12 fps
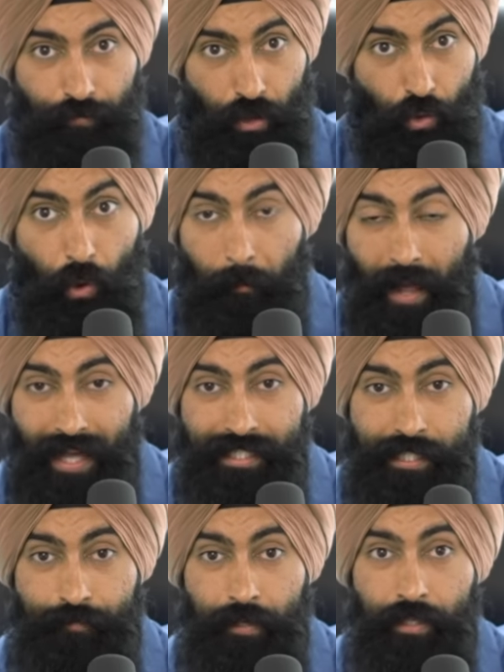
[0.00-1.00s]
flow or
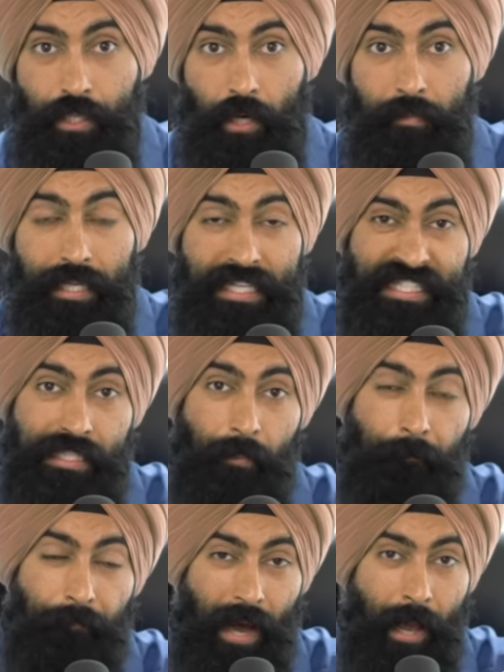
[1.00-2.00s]
passive income is the
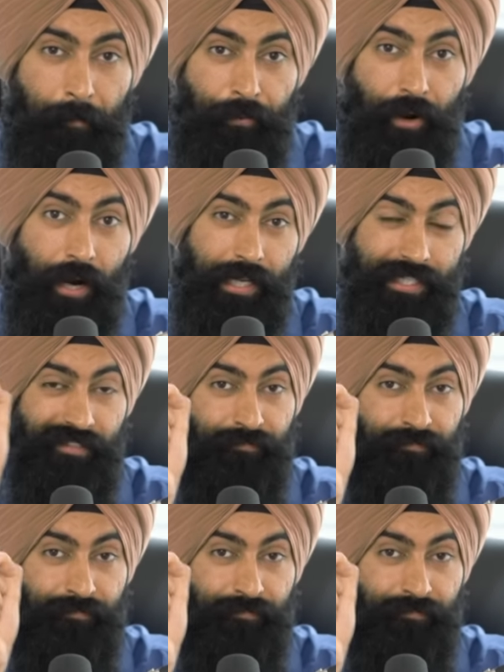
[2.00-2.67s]
byproduct